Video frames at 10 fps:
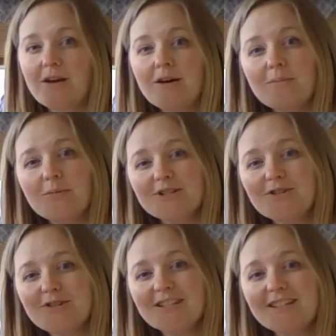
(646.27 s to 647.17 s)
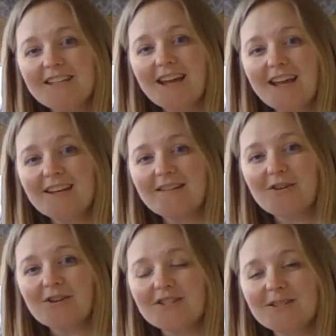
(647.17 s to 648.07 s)
Boys and girls, that's the end of our
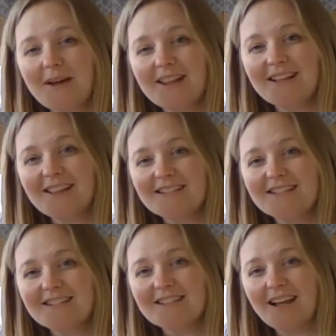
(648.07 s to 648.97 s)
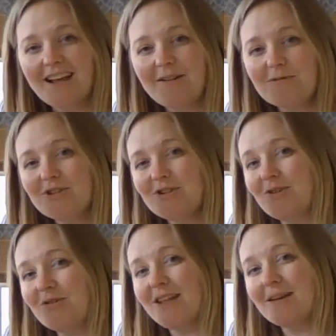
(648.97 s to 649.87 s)
spelling lesson today. I want you to know
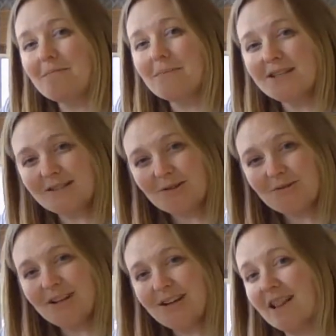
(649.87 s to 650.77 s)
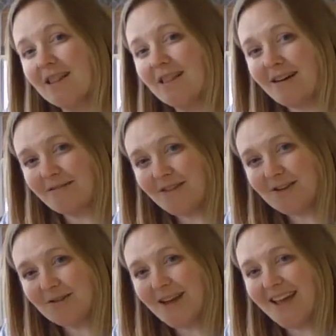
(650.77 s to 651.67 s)
that I miss you and I love you,
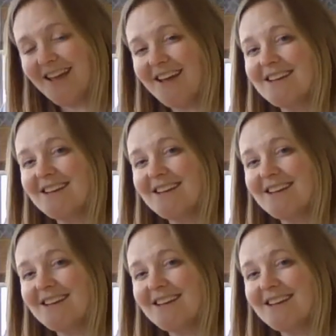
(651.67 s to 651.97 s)
and